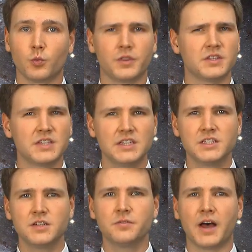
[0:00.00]
with its
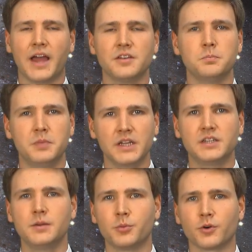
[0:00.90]
easy-to-find
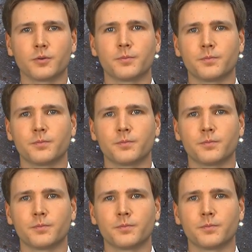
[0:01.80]
Big Dipper.